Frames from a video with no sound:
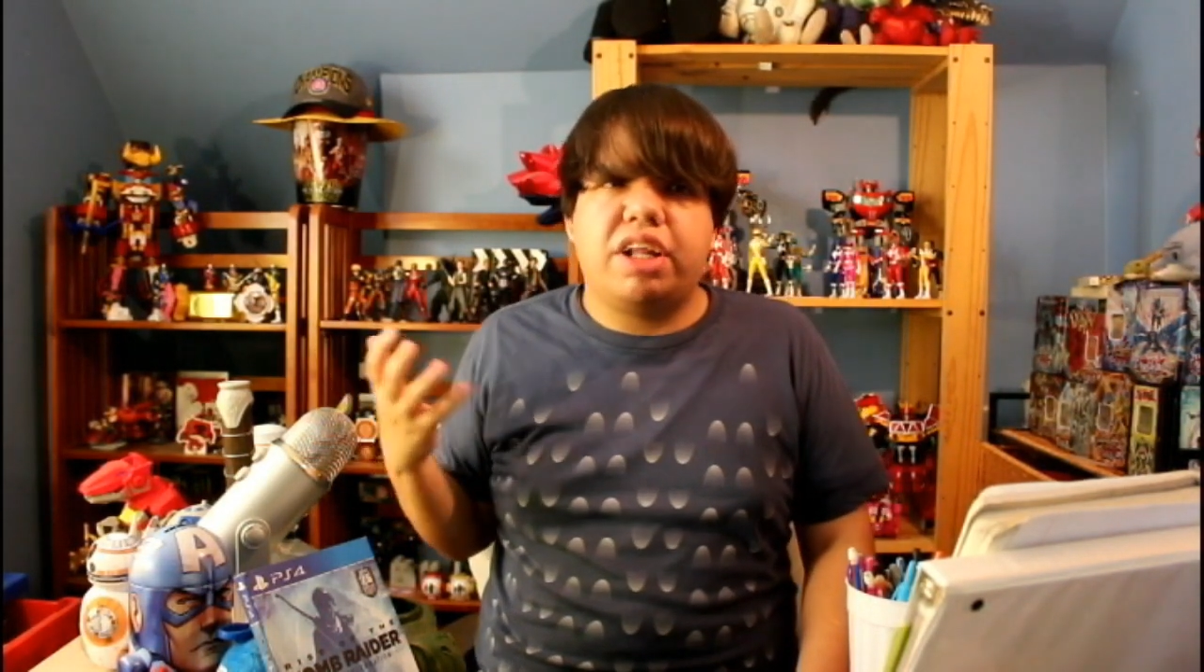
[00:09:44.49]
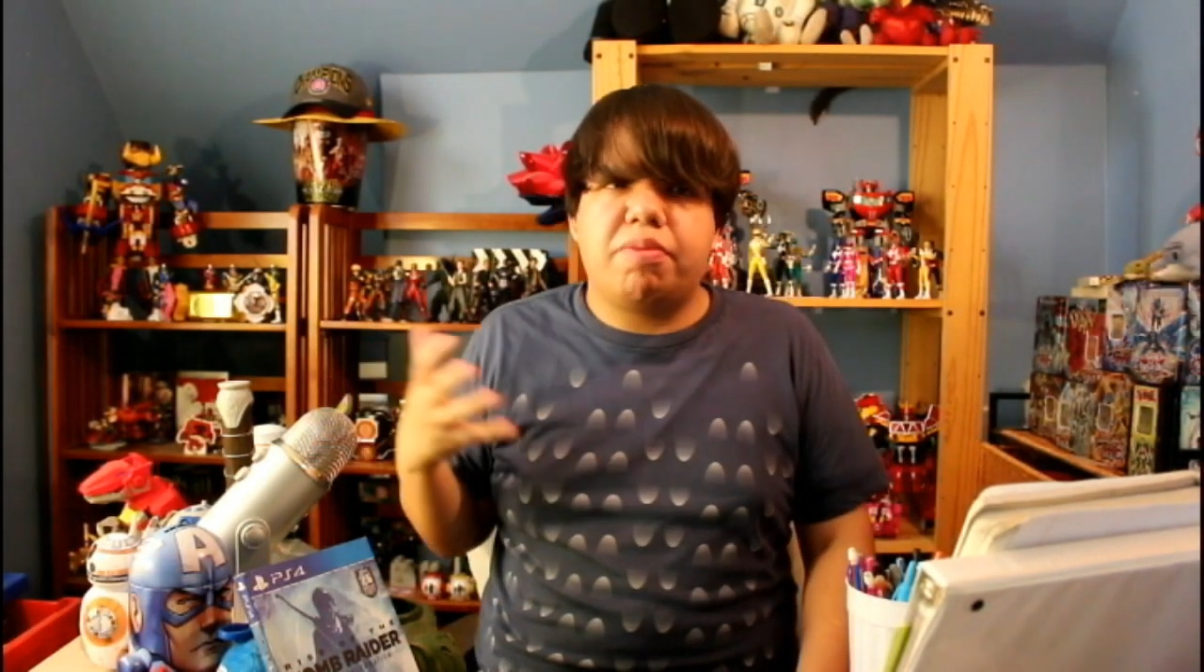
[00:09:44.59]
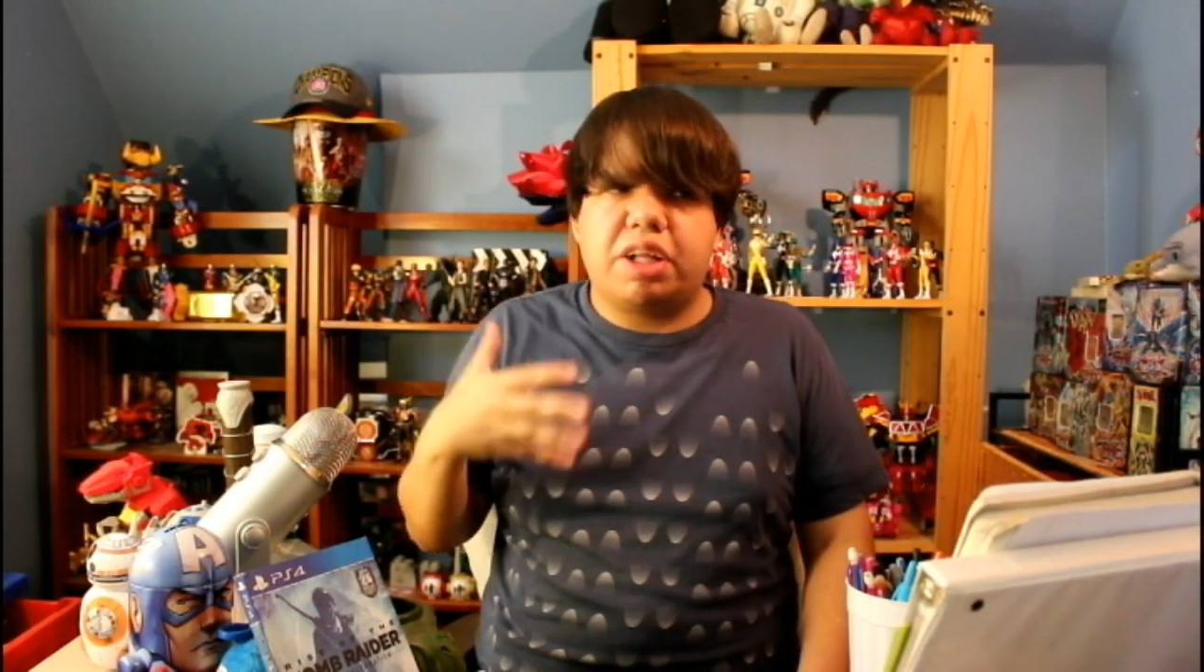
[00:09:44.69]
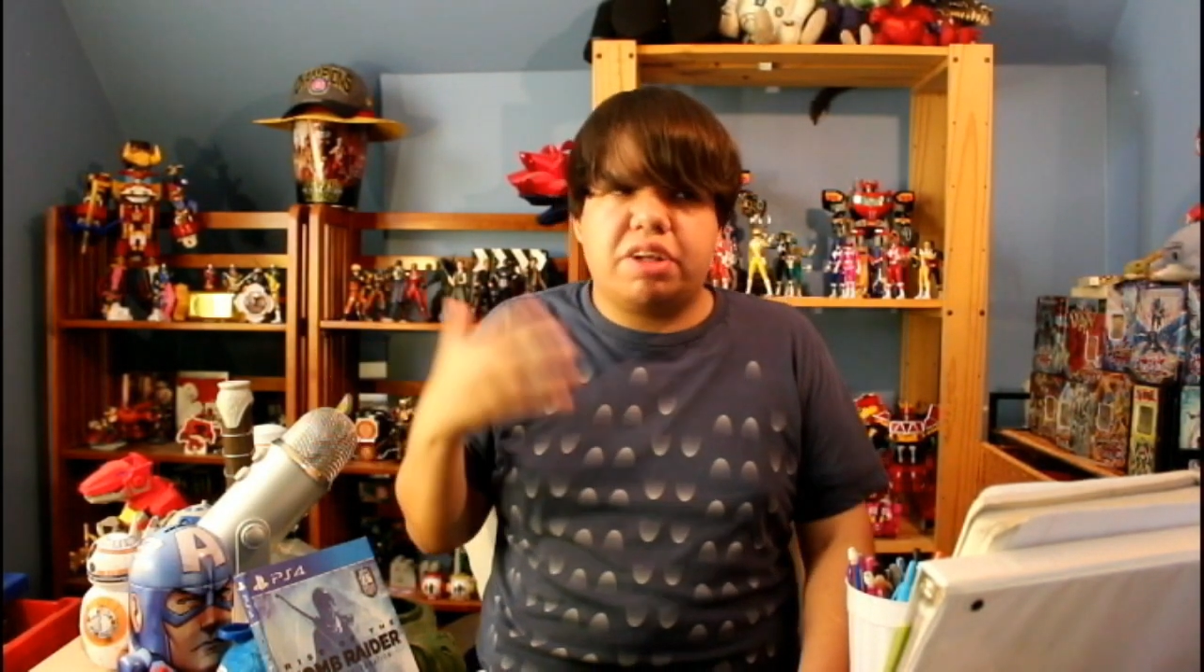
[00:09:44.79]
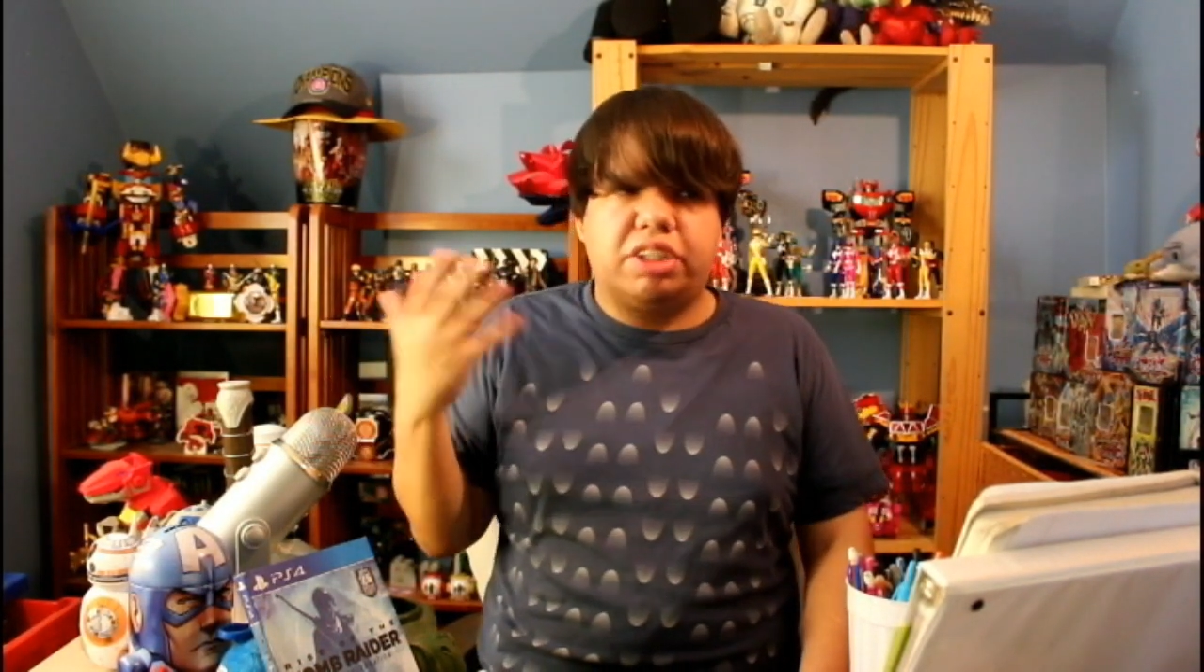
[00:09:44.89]

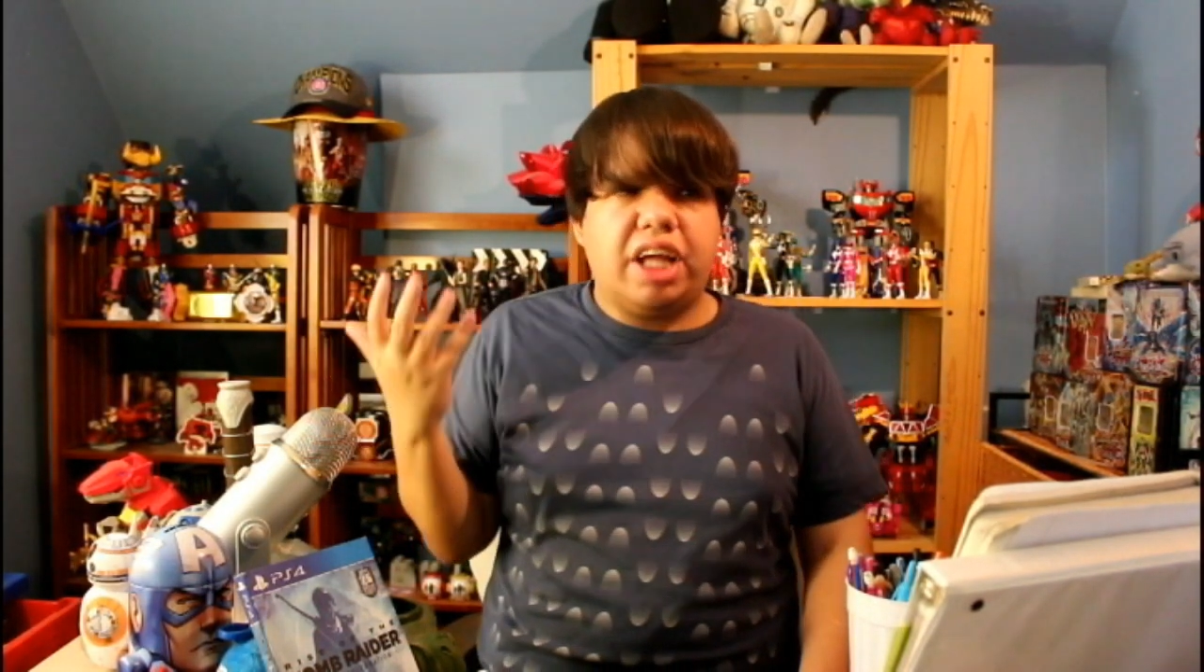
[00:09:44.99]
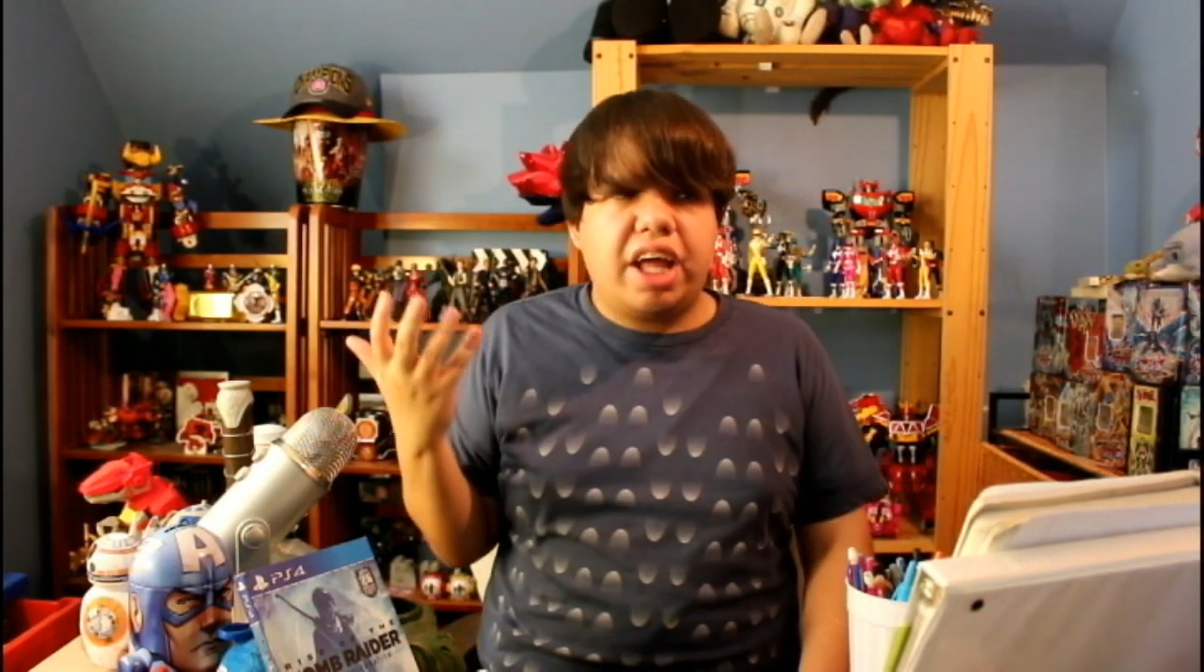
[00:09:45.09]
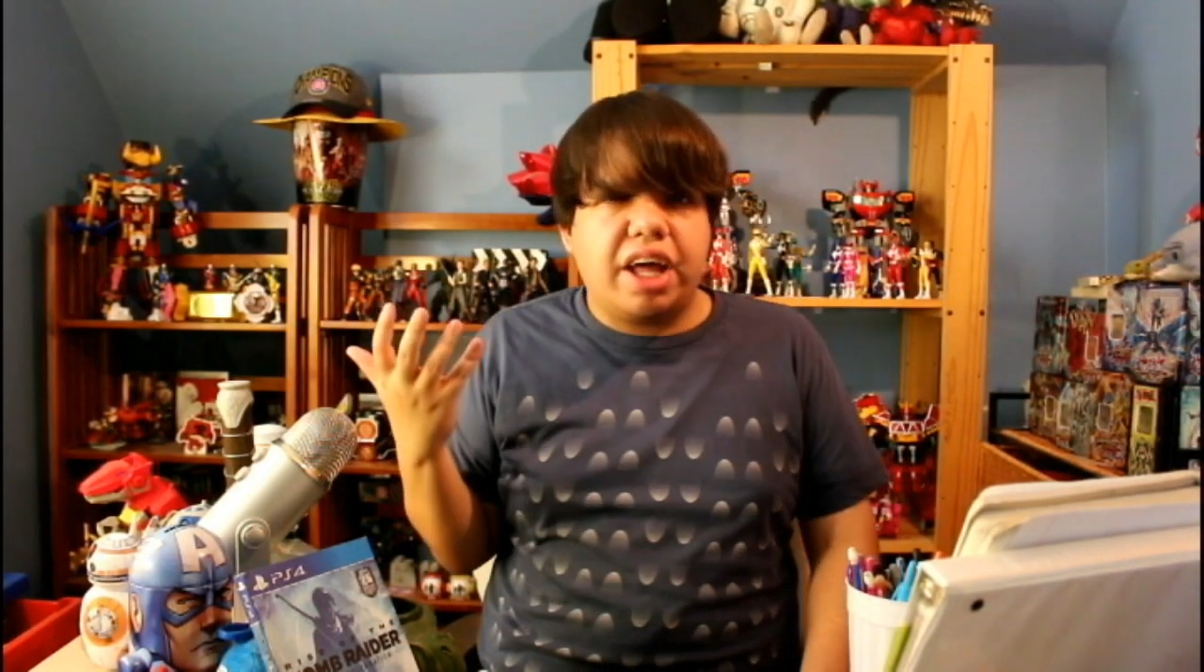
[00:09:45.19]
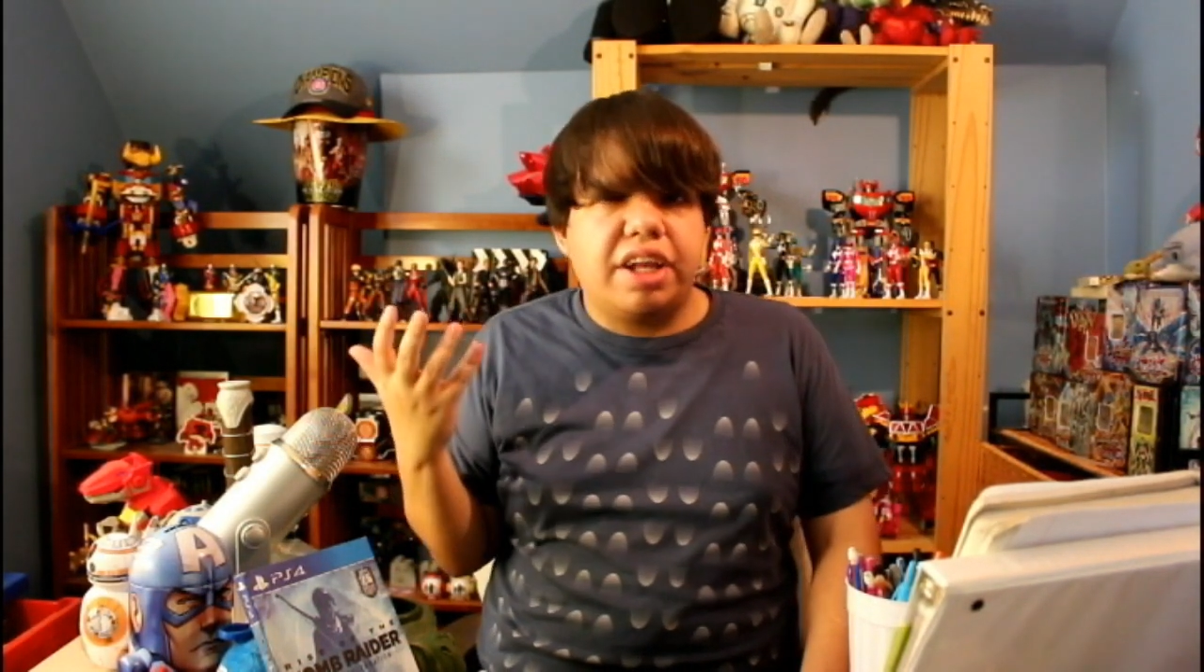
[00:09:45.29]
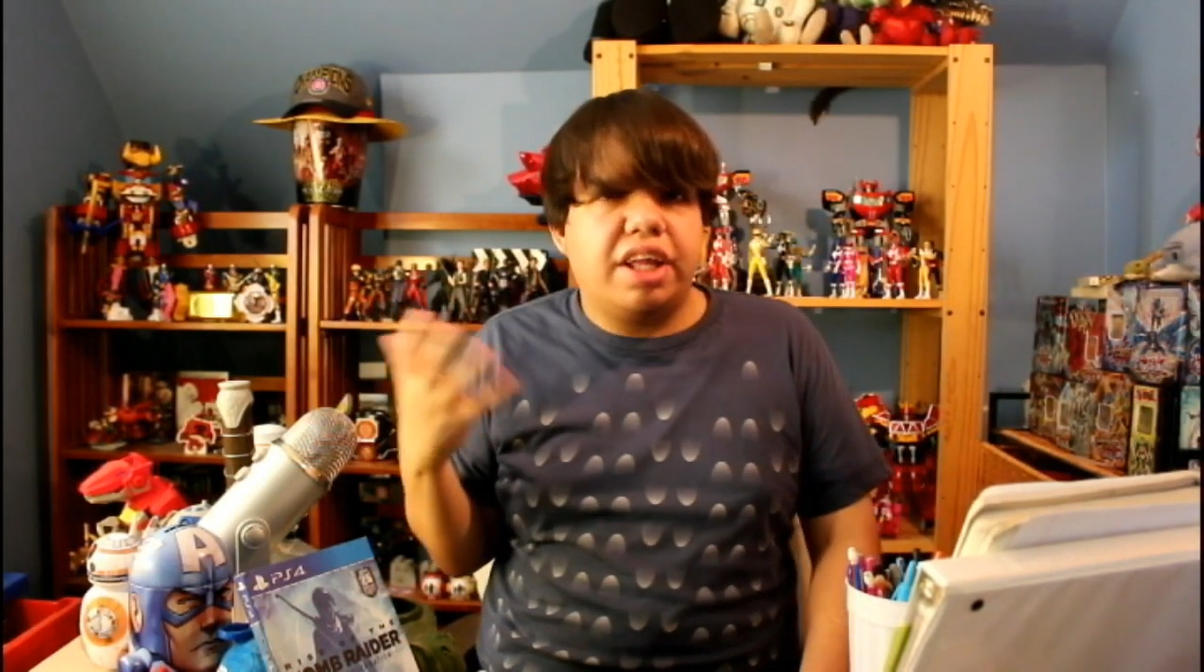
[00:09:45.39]
then makes her sad